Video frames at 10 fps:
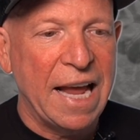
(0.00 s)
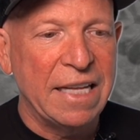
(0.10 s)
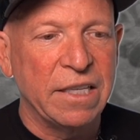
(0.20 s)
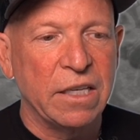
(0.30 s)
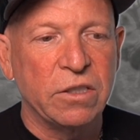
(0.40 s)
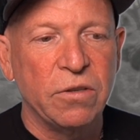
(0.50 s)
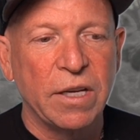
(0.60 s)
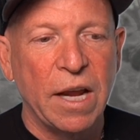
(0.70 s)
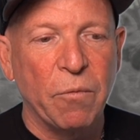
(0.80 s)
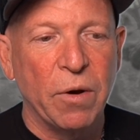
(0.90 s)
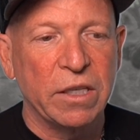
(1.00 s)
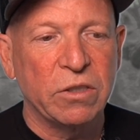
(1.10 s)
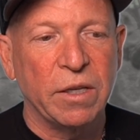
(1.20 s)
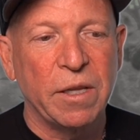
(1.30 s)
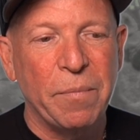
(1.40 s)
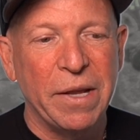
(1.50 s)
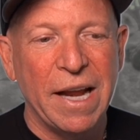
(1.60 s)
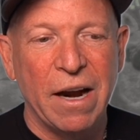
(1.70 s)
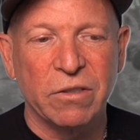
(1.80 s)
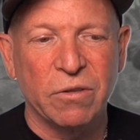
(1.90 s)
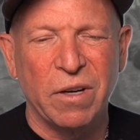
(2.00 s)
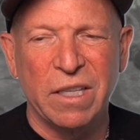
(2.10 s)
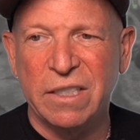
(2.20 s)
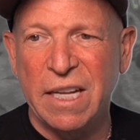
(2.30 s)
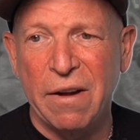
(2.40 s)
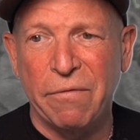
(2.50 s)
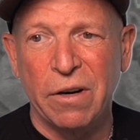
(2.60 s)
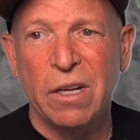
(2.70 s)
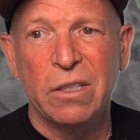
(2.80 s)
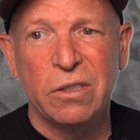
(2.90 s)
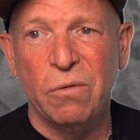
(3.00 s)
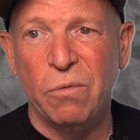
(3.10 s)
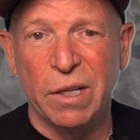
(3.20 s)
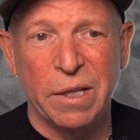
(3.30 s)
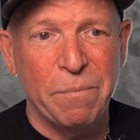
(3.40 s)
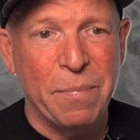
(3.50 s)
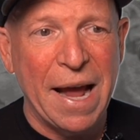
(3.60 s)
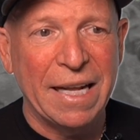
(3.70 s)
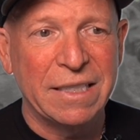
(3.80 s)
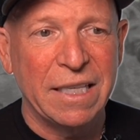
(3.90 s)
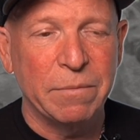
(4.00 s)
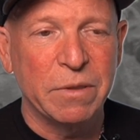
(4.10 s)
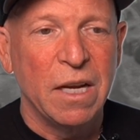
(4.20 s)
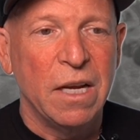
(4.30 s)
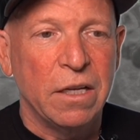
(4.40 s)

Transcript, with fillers: ended a two game winning streak to beat Arizona and Stanford, two really bad teams.